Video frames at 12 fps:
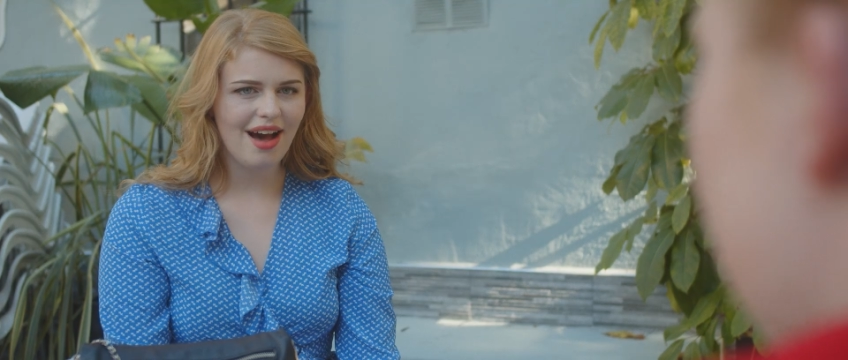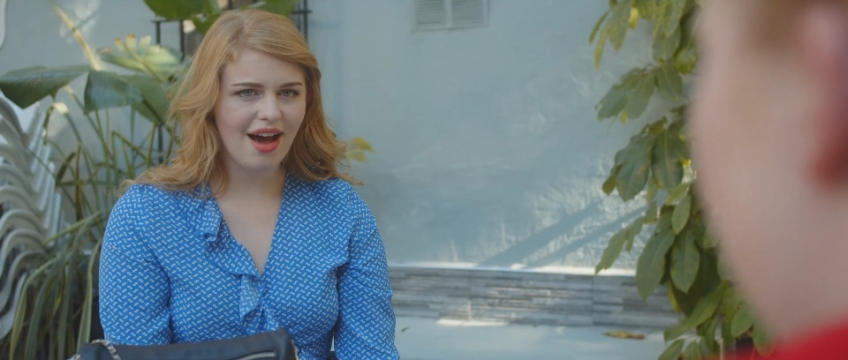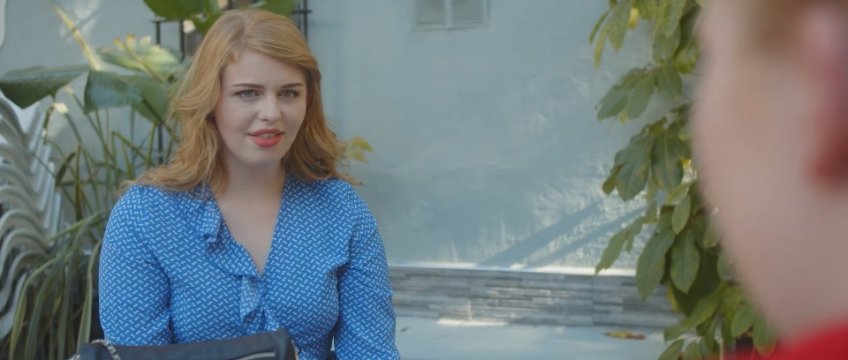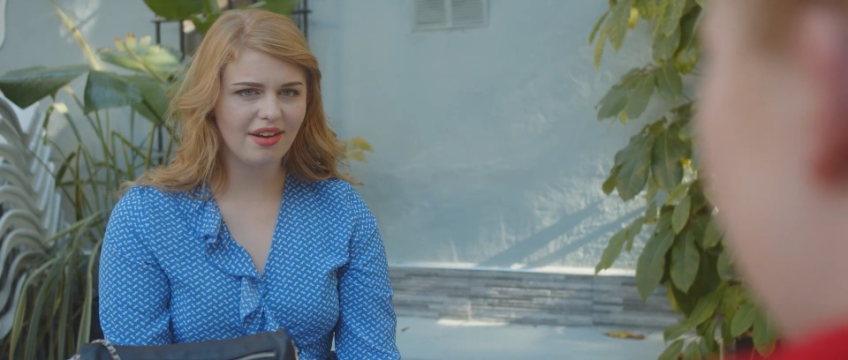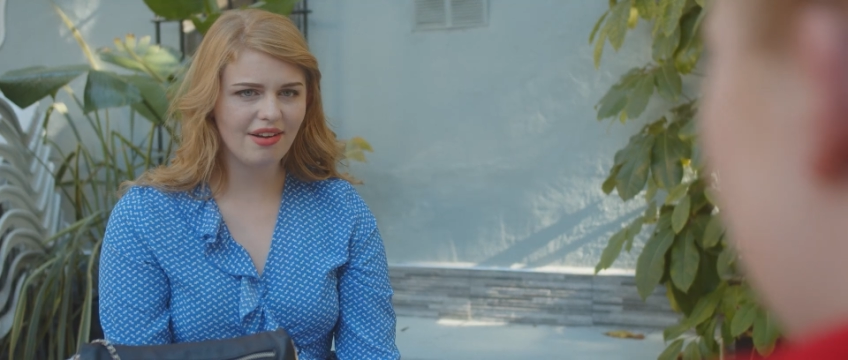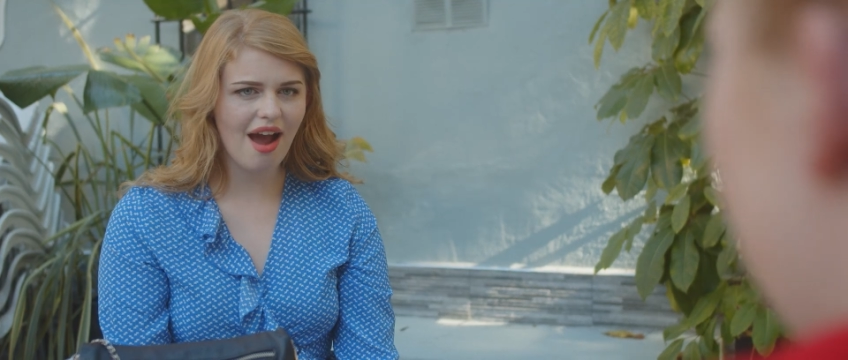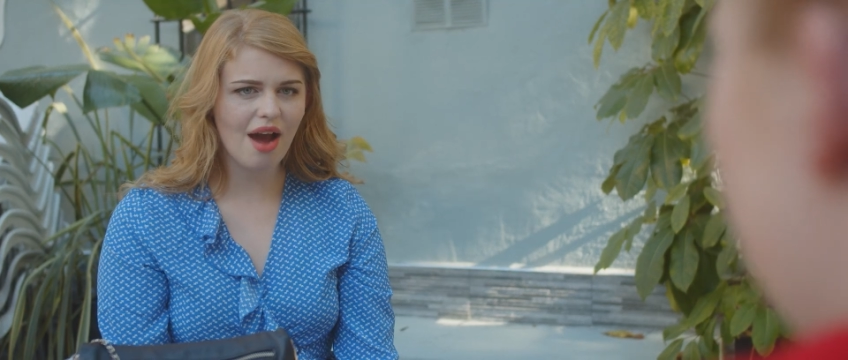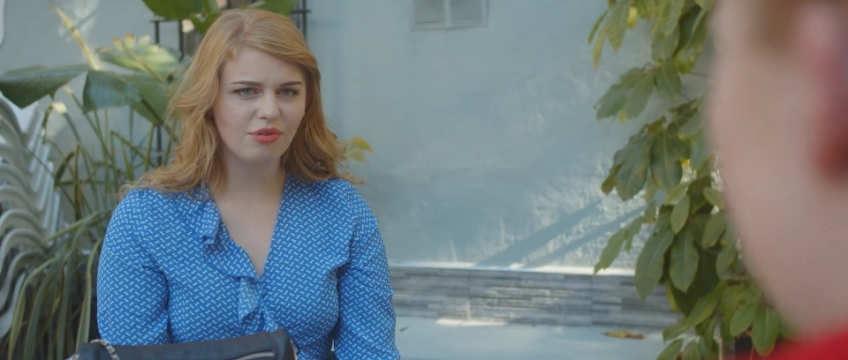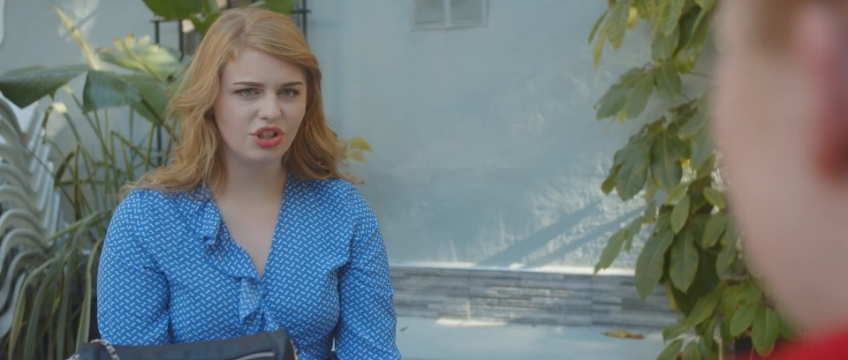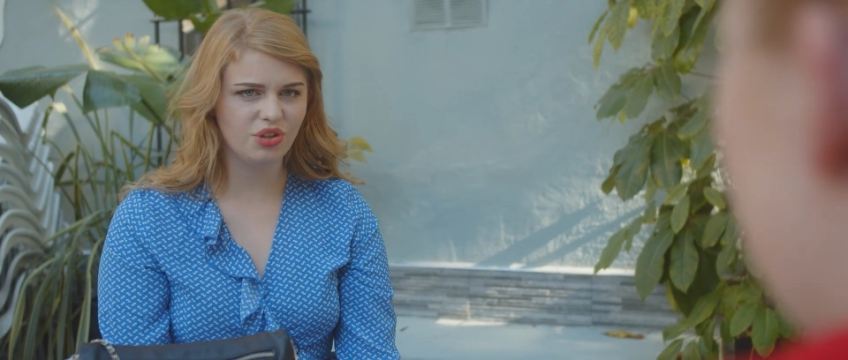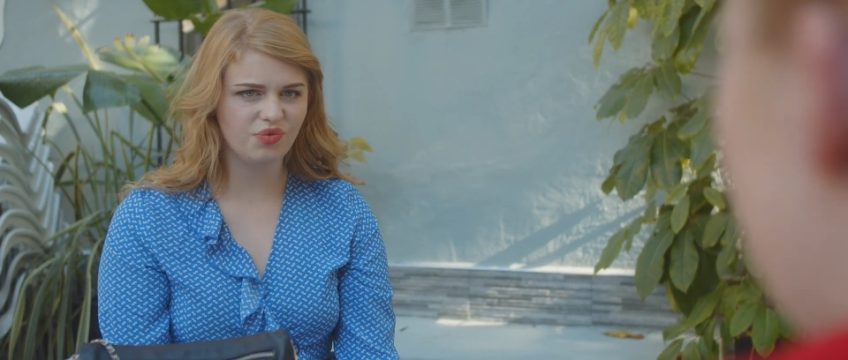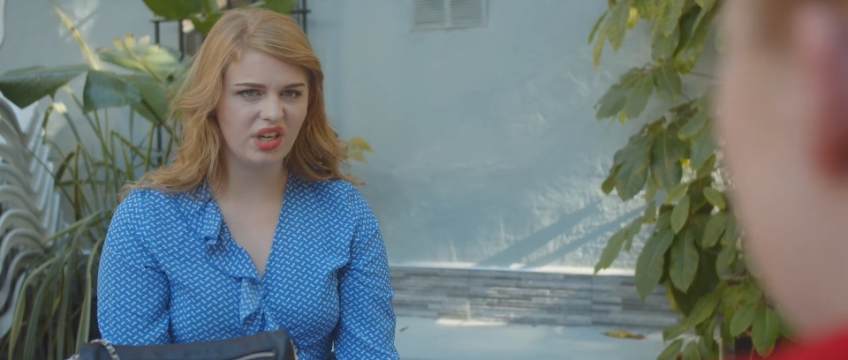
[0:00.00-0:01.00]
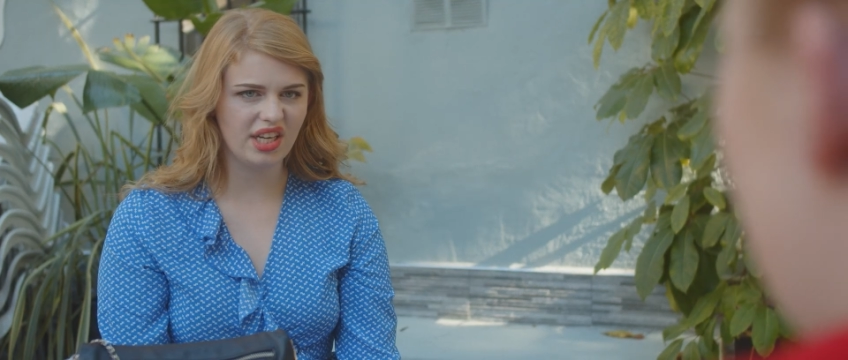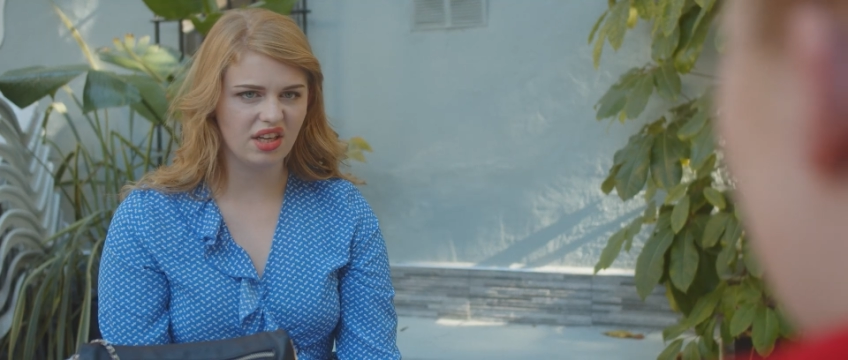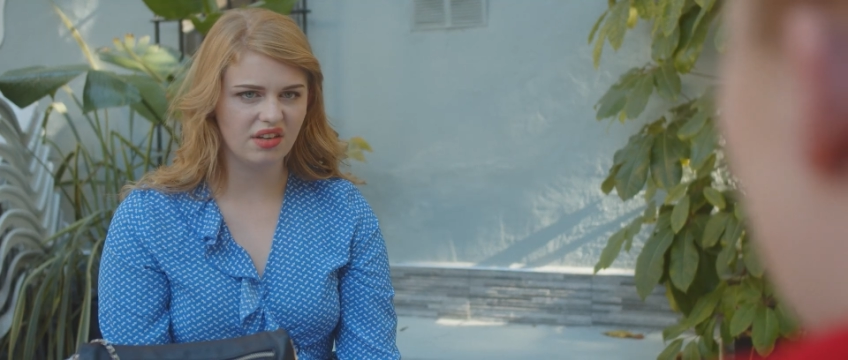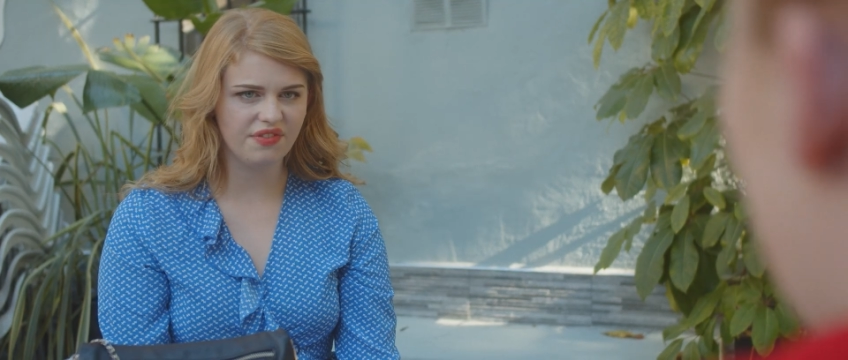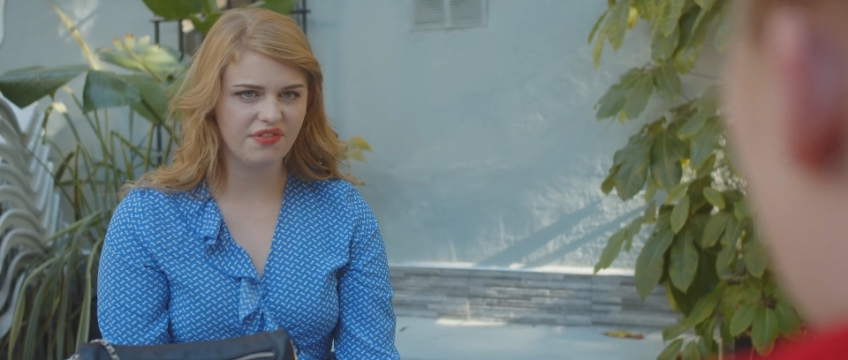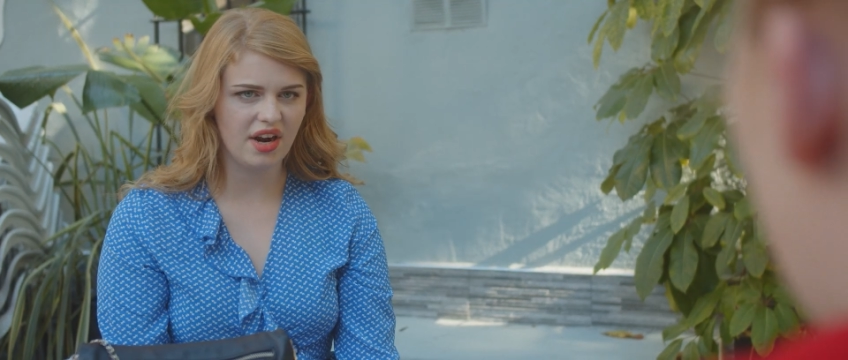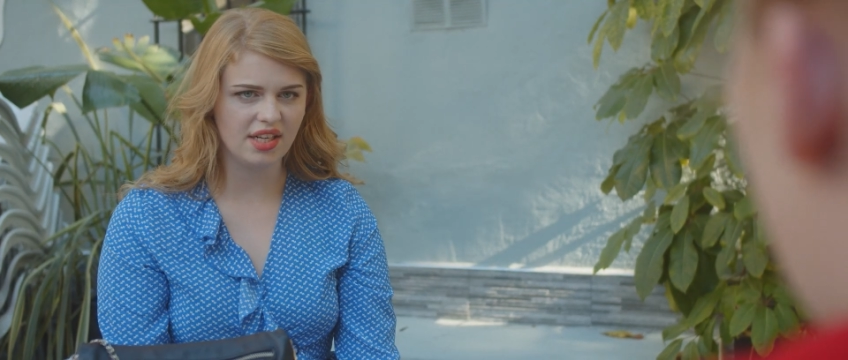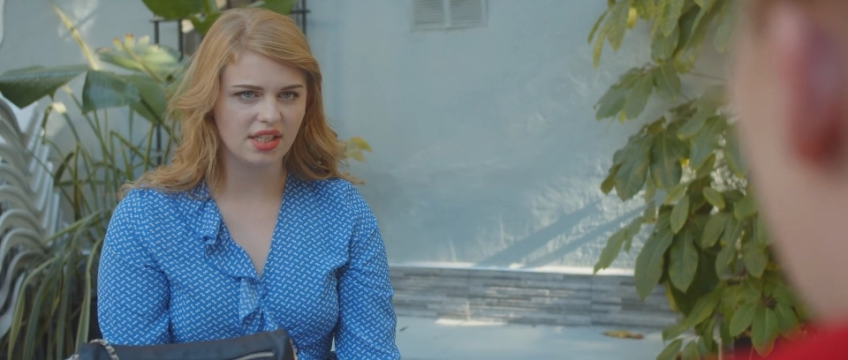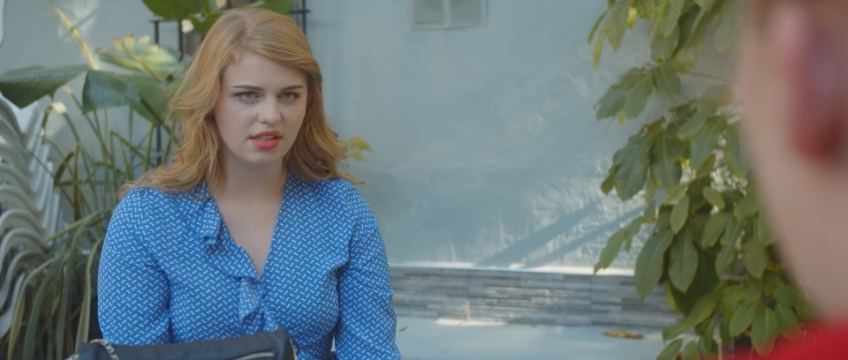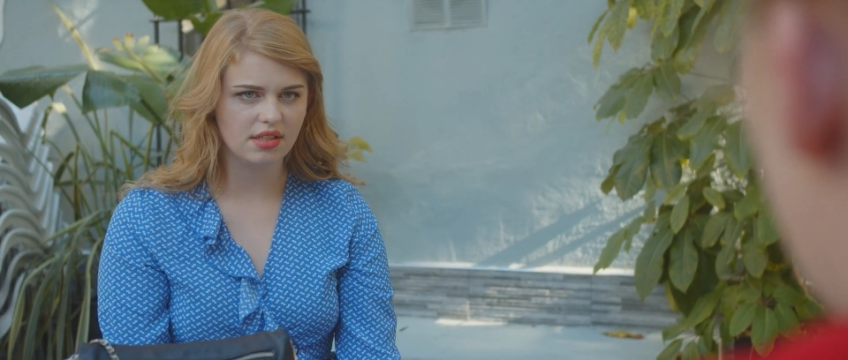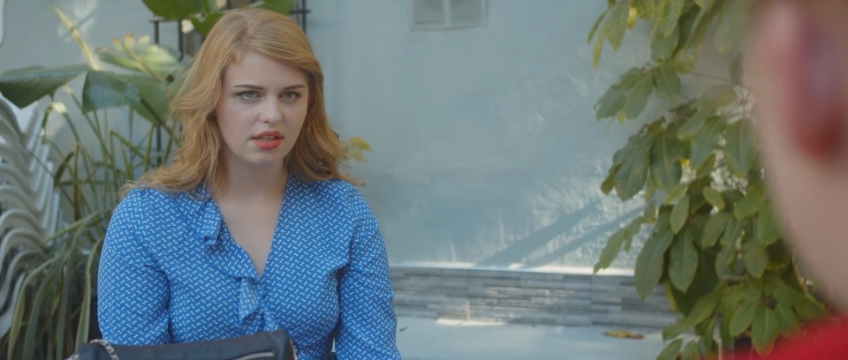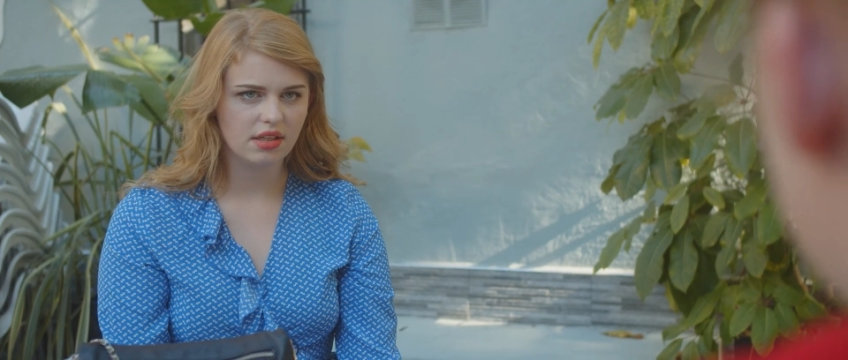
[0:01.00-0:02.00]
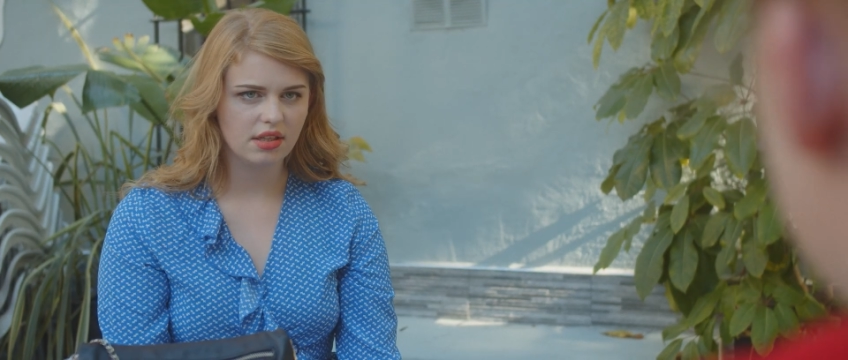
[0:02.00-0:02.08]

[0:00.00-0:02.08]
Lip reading: I thought I was your really good friend.